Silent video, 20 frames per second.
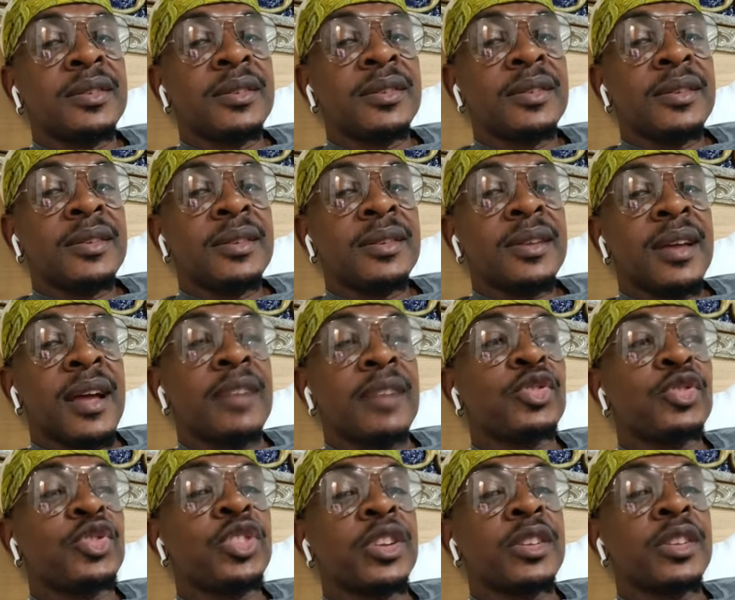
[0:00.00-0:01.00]
And
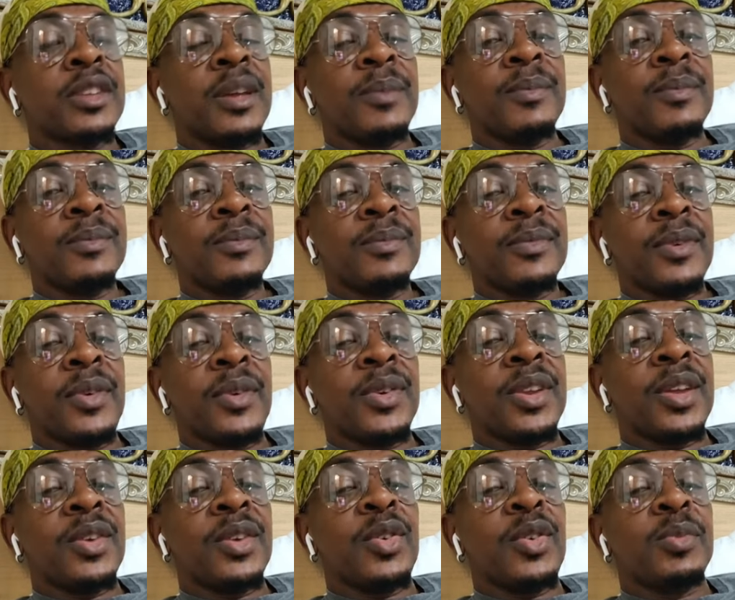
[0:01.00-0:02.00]
trick them. And when they
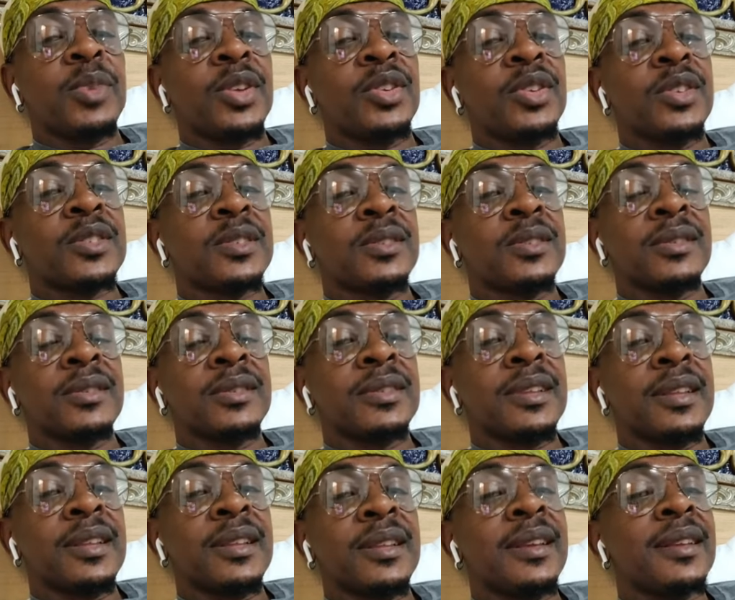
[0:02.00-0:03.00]
come, you just
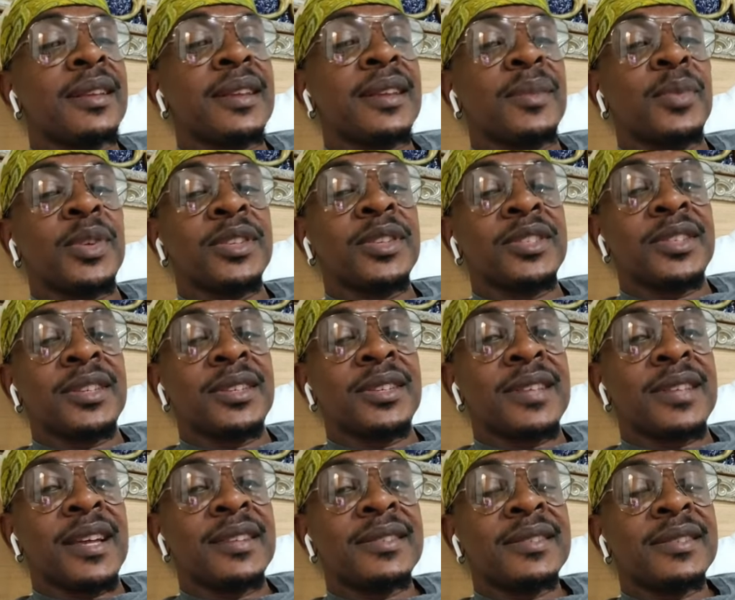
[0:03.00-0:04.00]
lick them with
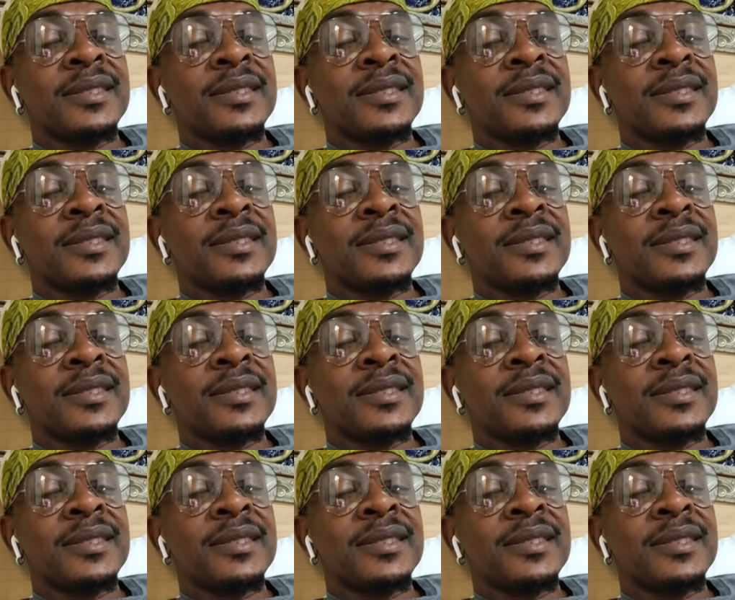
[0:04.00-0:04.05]
Jesus.